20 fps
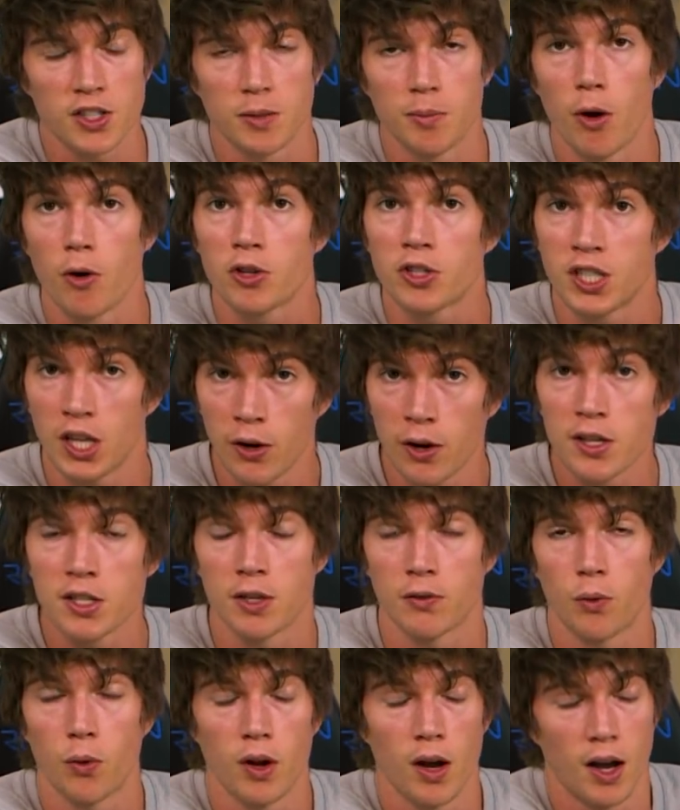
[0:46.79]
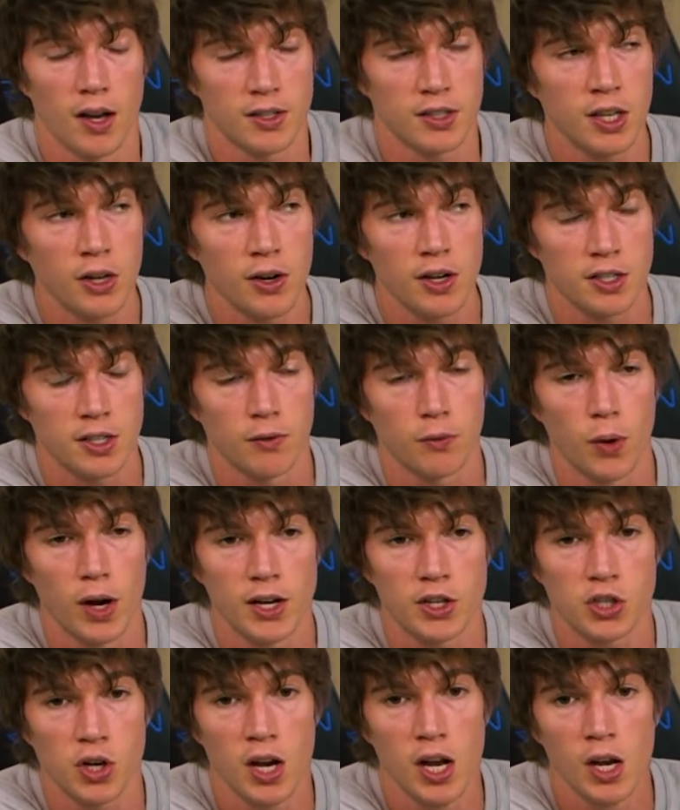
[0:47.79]
The most serious of
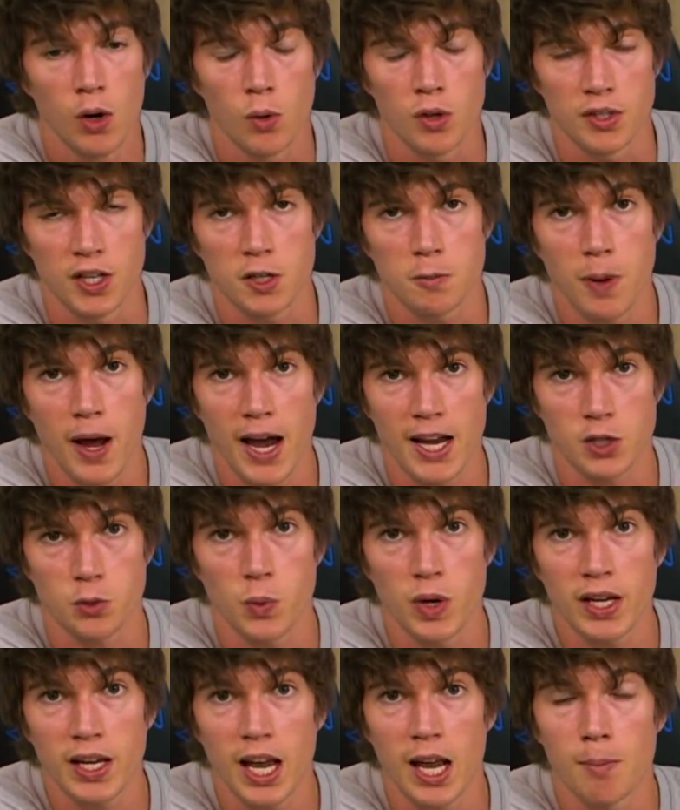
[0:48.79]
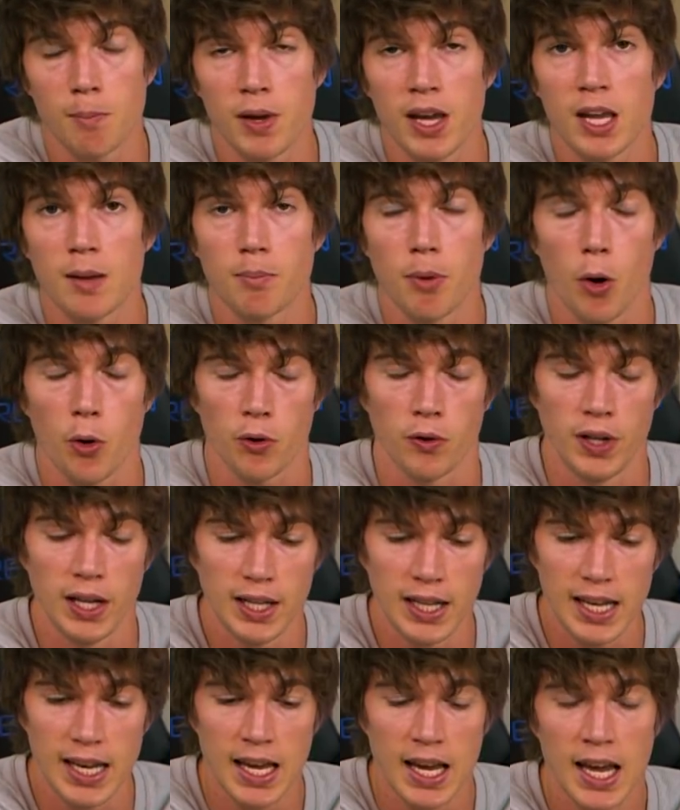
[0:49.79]
which was this past weekend, being both
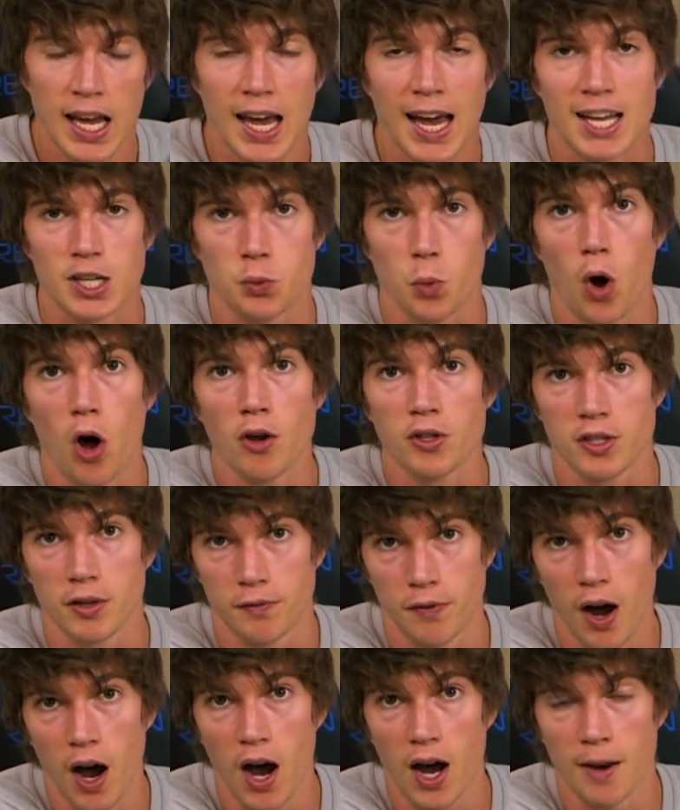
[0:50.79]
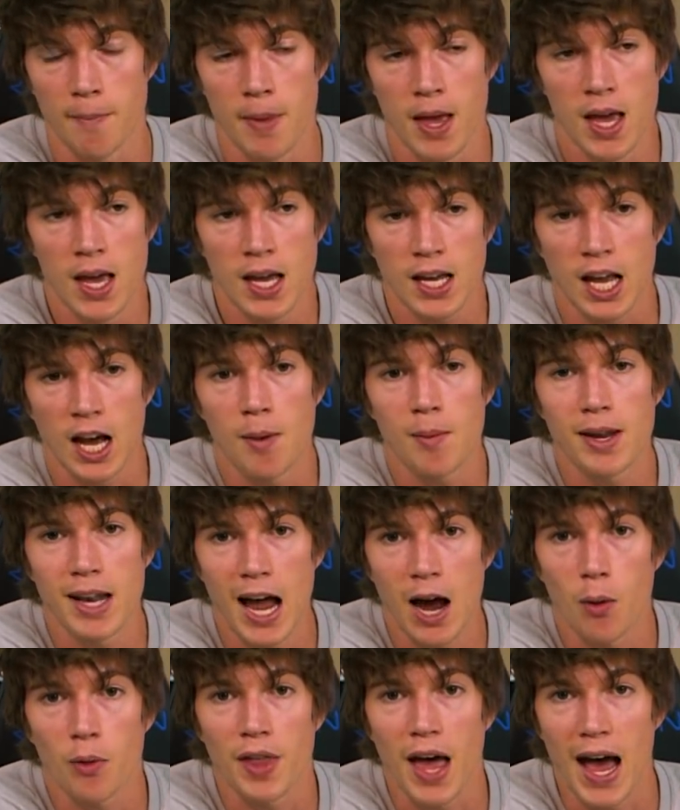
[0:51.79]
Lily as well as Yvonne coming
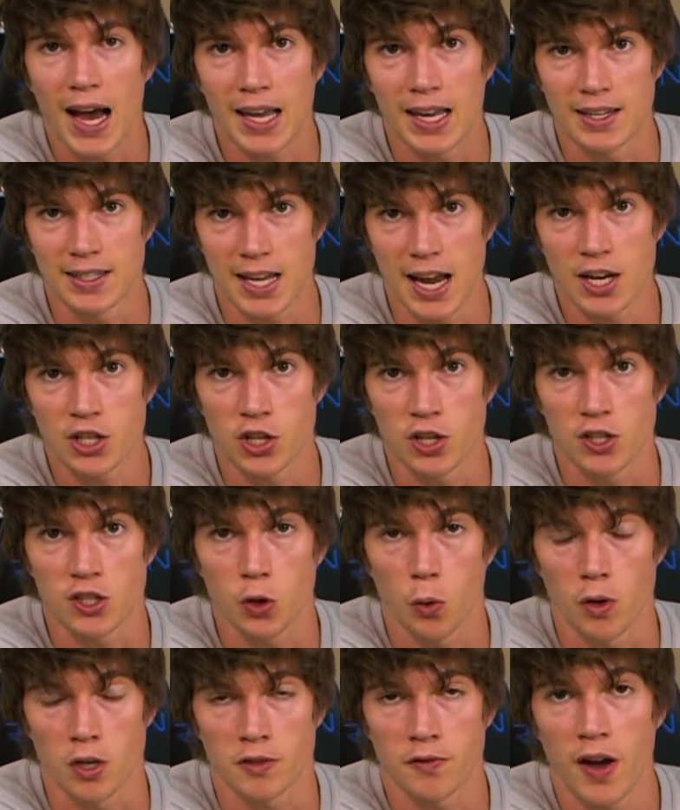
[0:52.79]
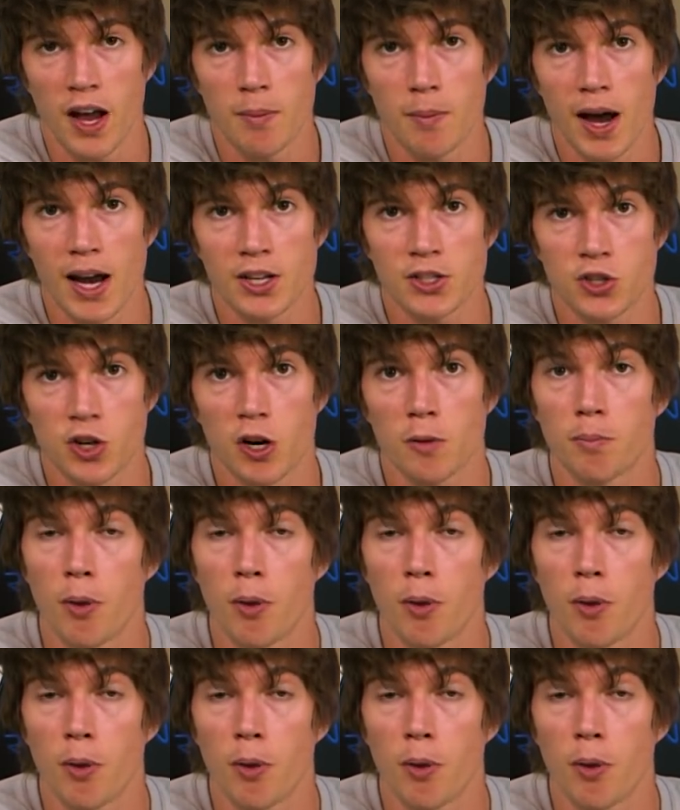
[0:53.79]
out with accusations towards Fedmyster.